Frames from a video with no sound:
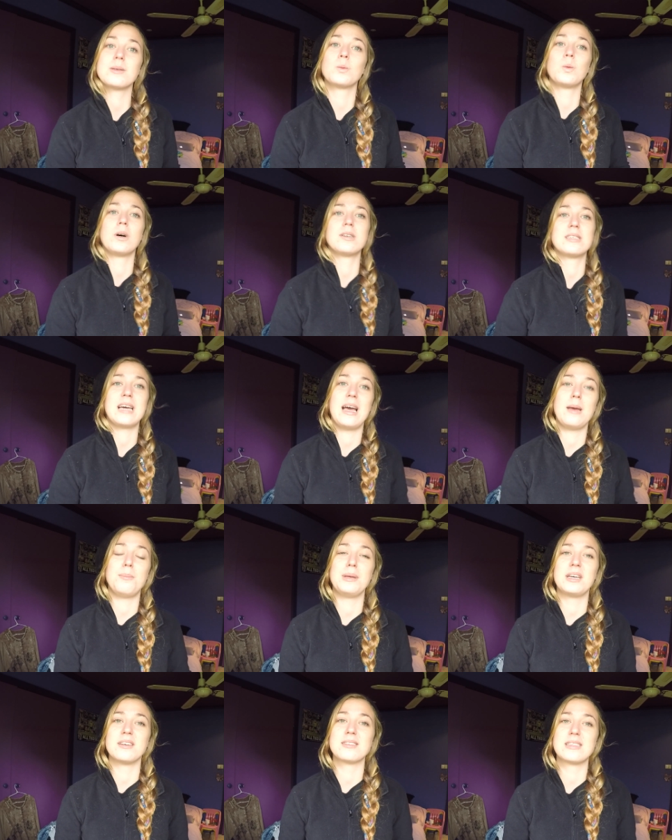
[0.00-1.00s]
in one day,
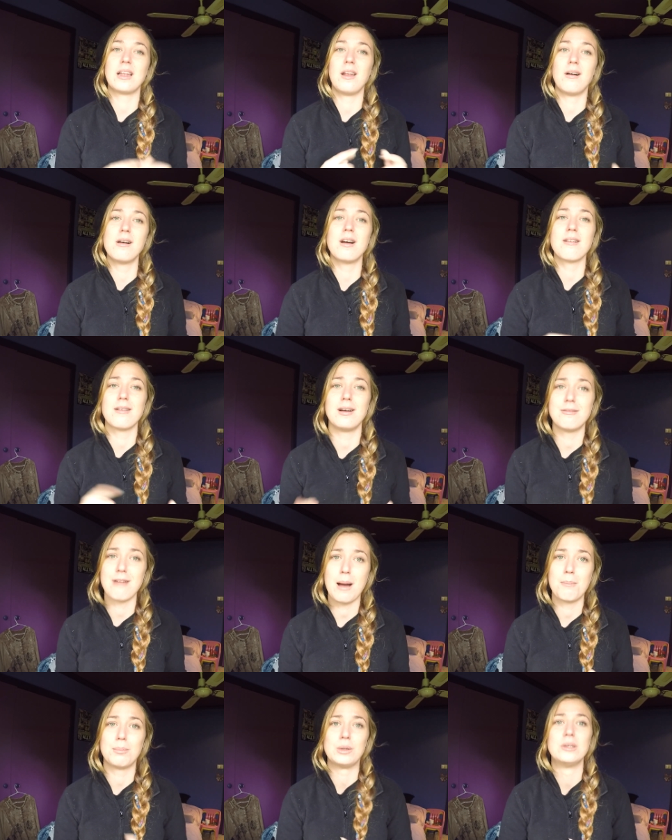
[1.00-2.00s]
because the longer I
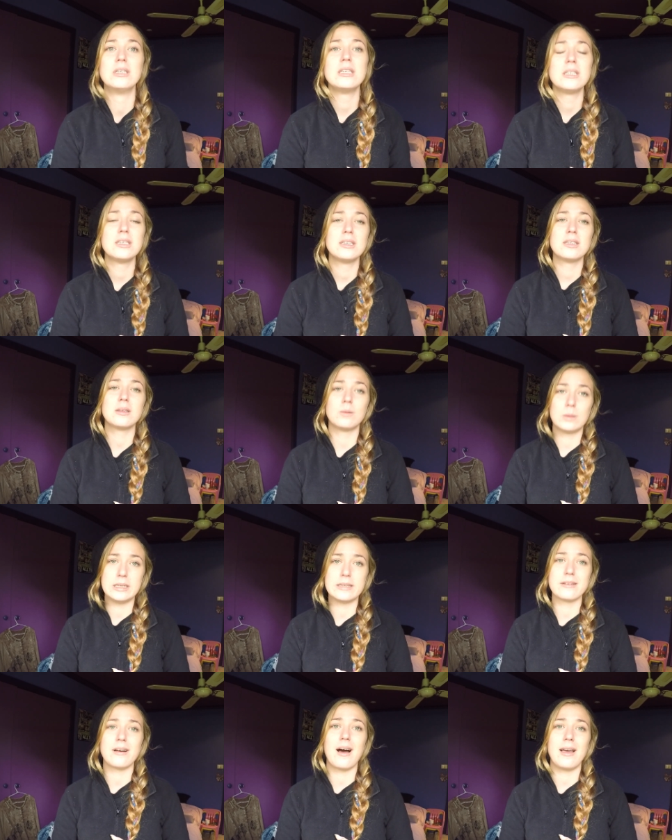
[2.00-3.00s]
ramble, the
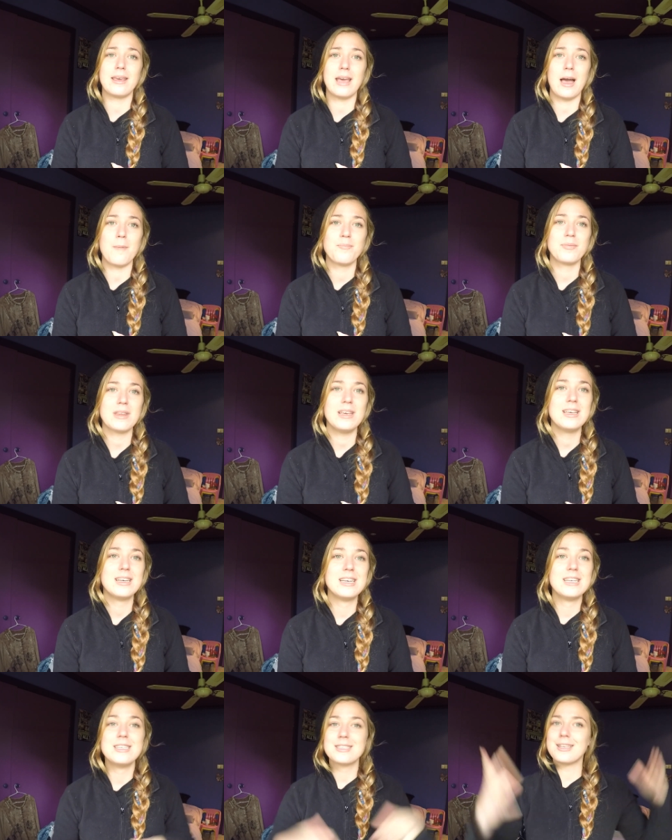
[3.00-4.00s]
weirder I get.
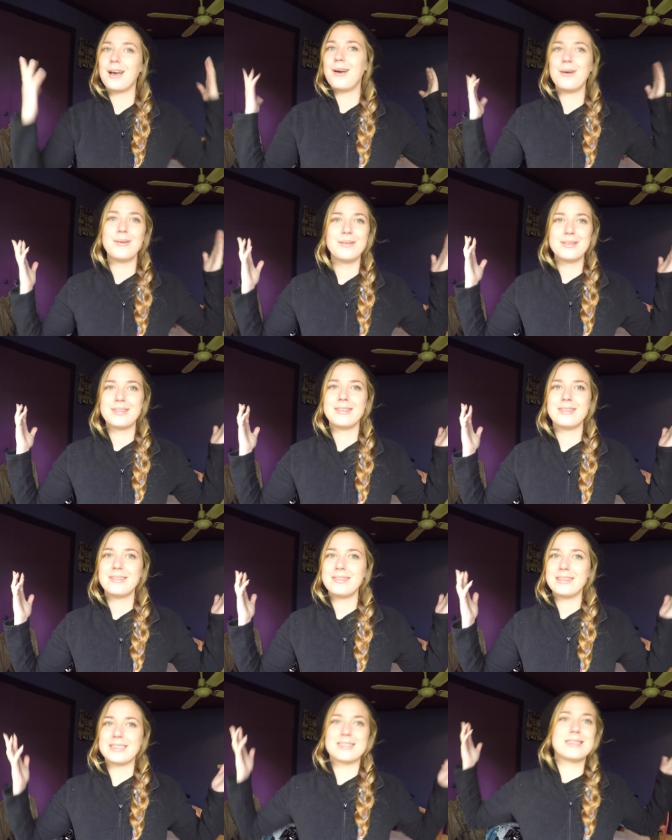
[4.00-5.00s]
So
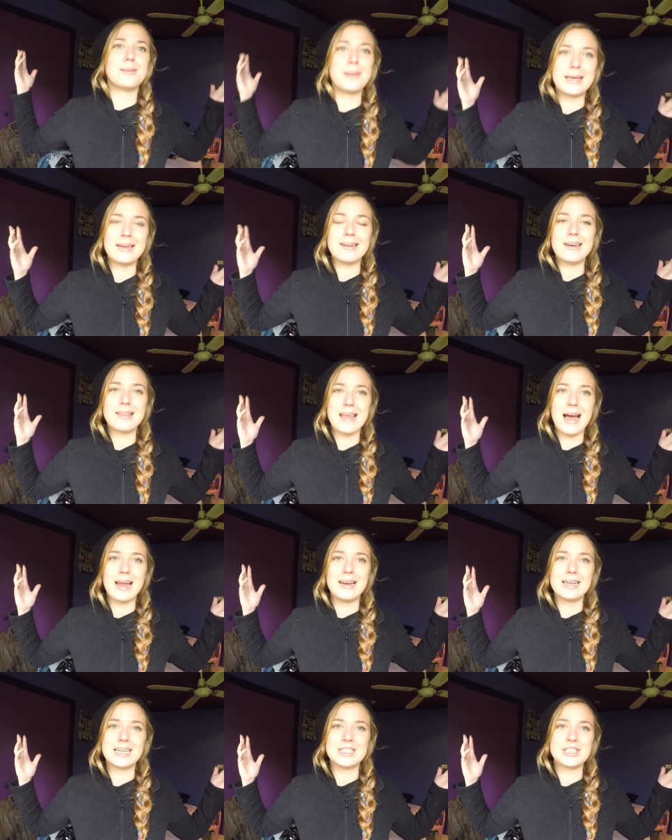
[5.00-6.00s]
this is the beginning of the
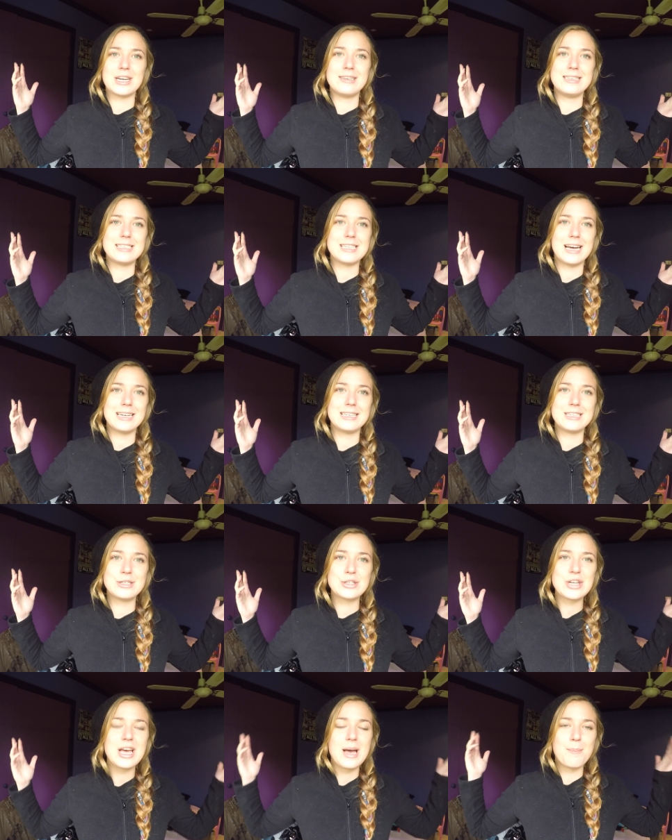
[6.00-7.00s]
hand luggage only
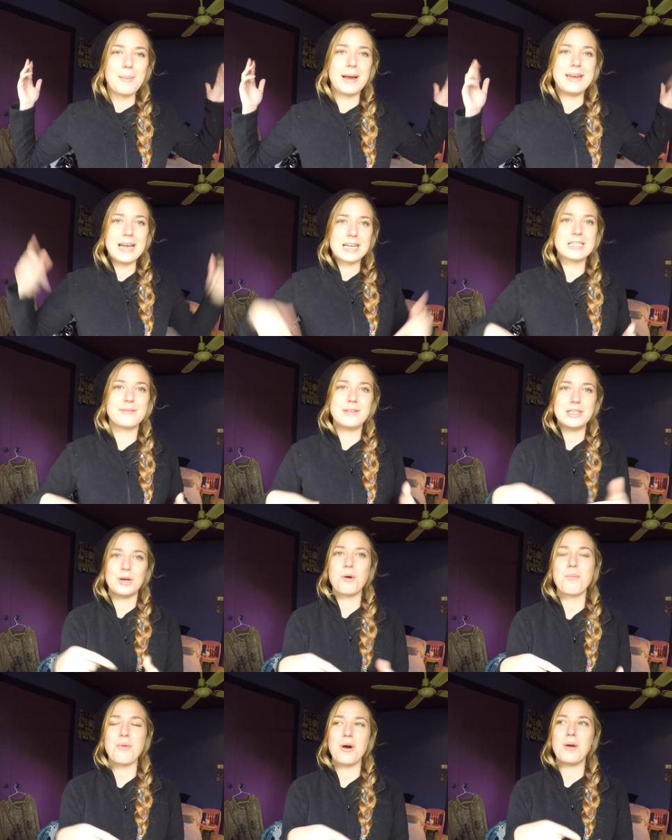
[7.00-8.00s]
challenge. My next video
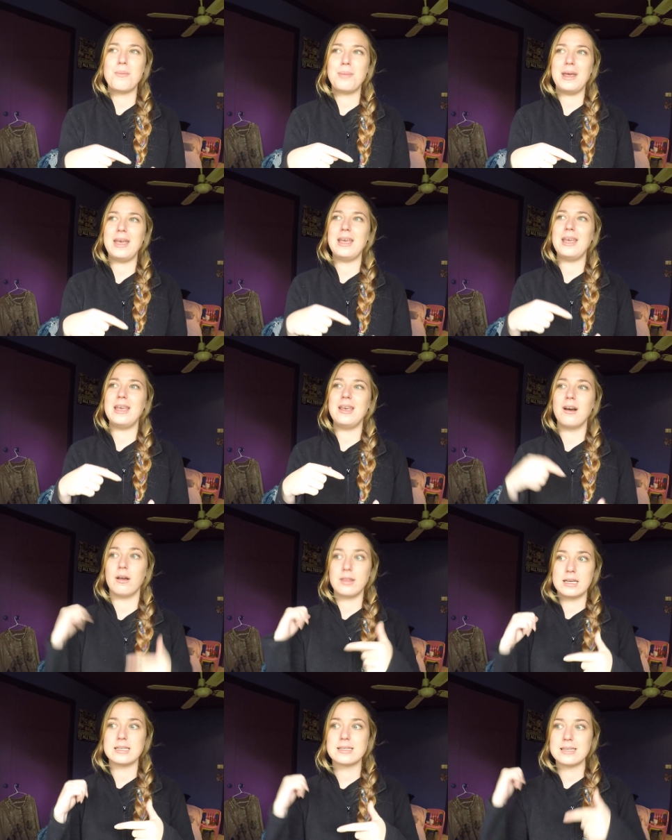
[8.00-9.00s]
will probably be
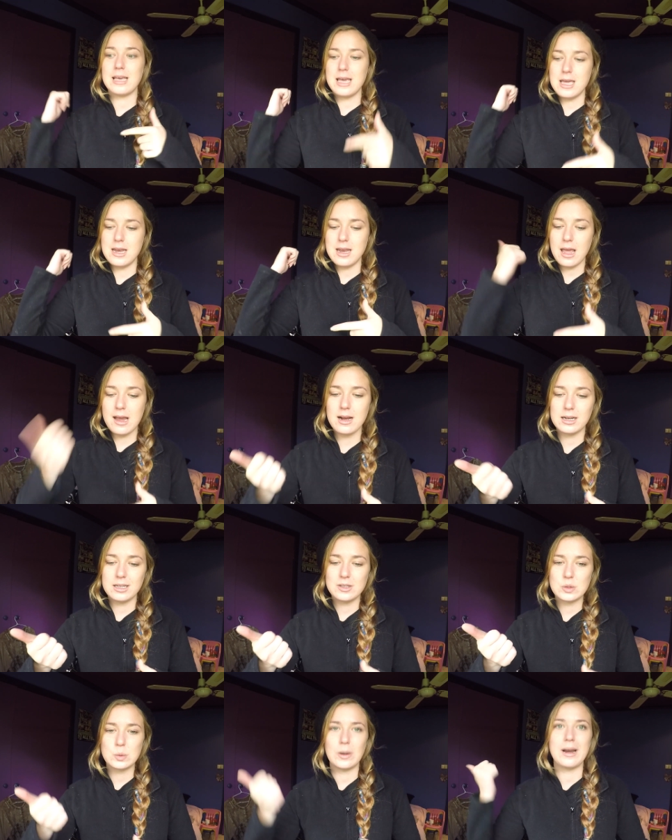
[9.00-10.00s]
on this in
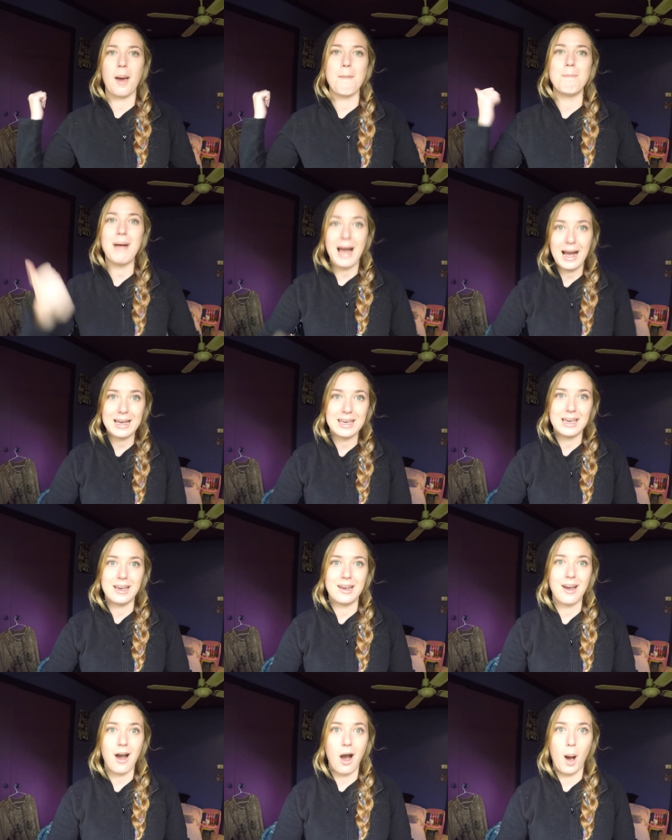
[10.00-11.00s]
England when I'm
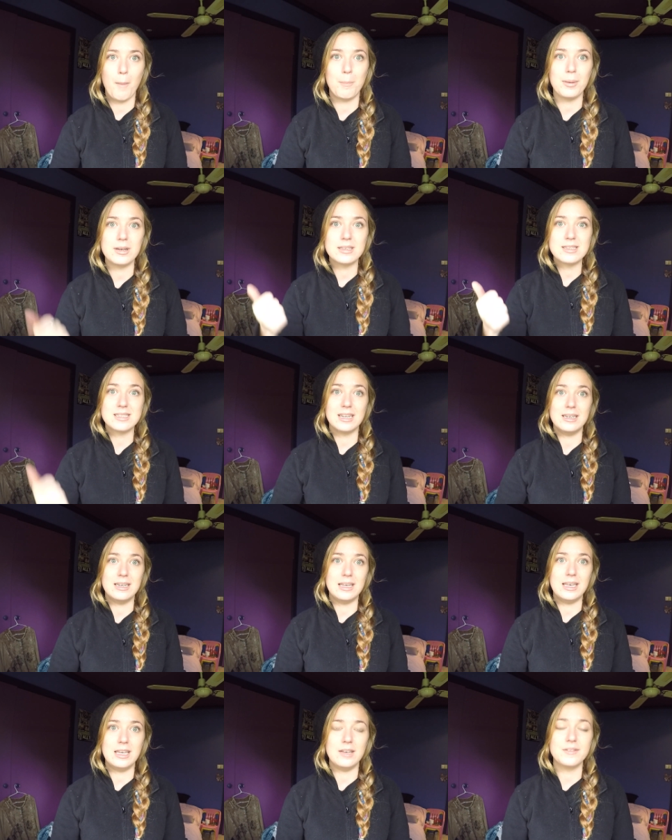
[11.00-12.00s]
packing up to
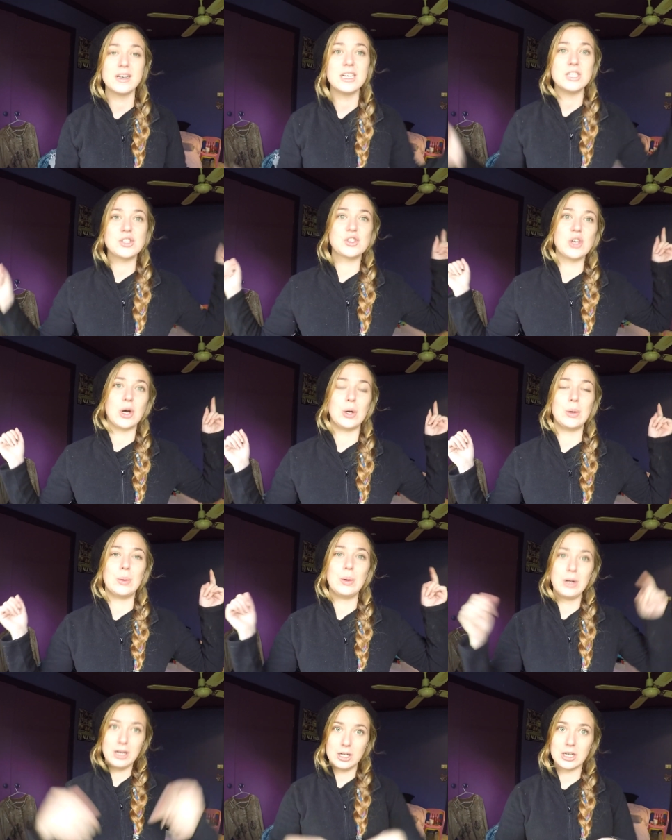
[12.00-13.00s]
leave,
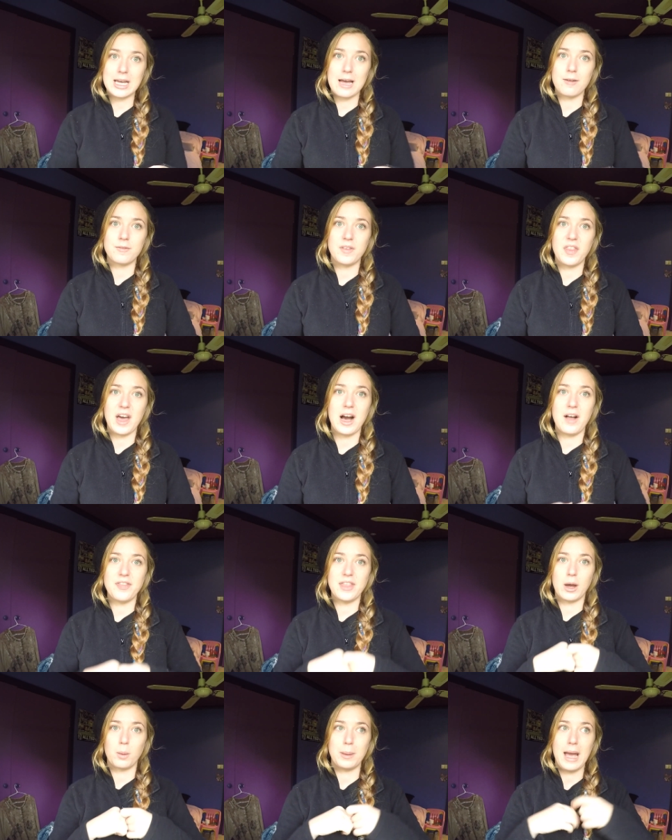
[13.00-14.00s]
so look out for that.
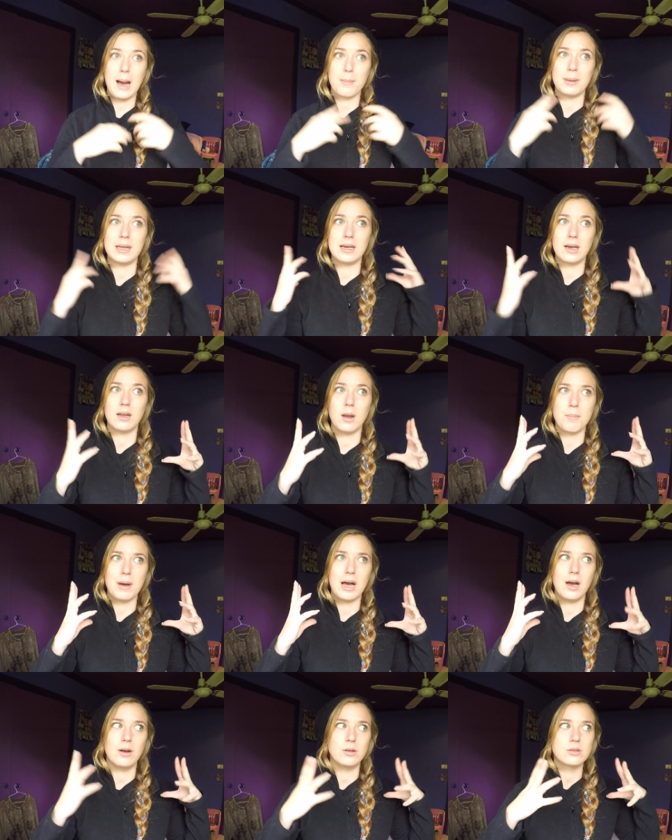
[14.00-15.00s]
That'll be happening in
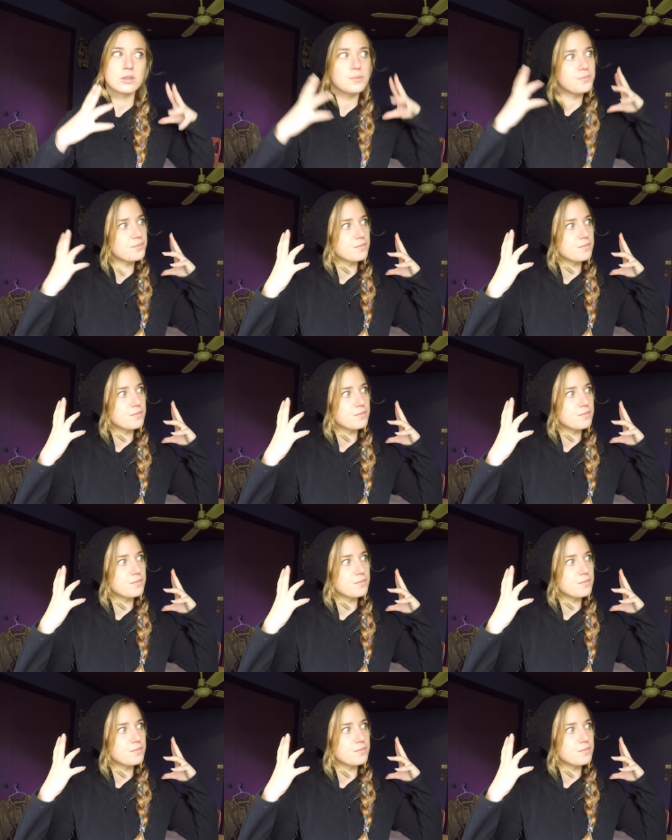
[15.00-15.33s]
about